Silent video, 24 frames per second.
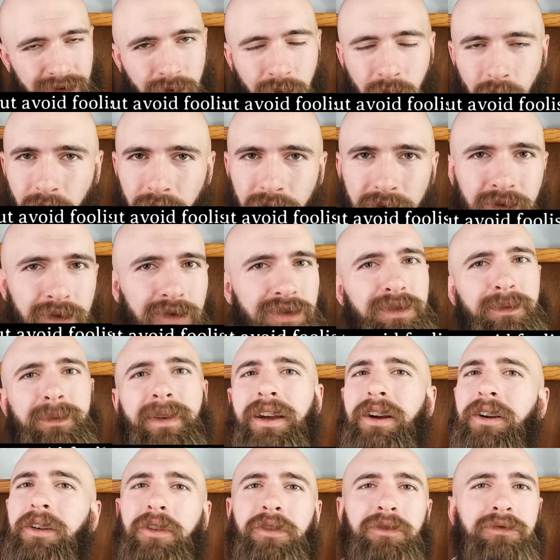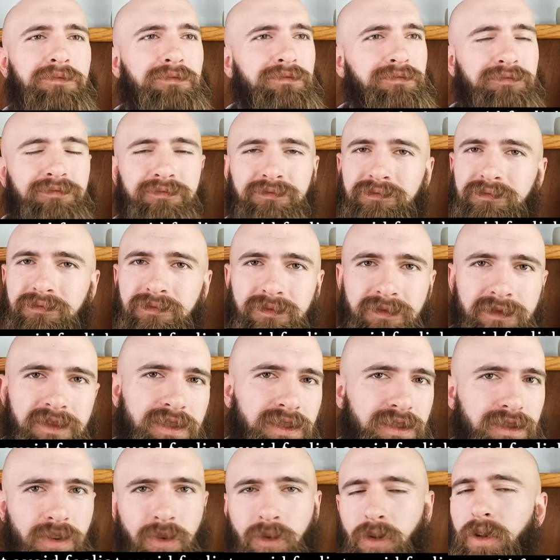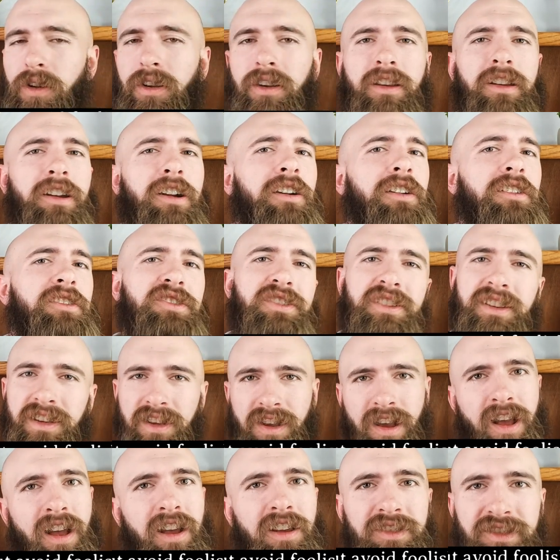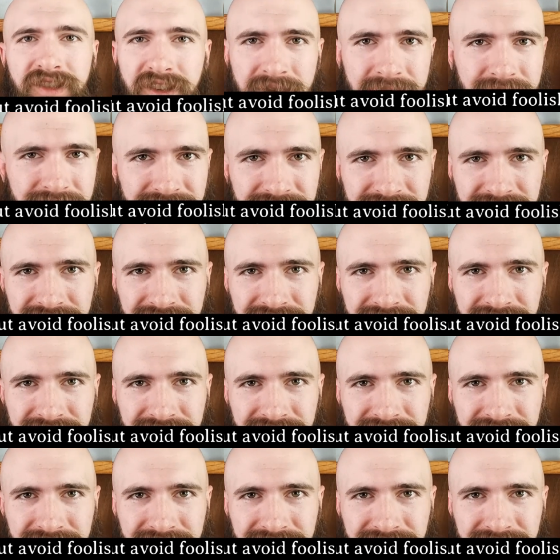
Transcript: quarrels about Torah or genealogy.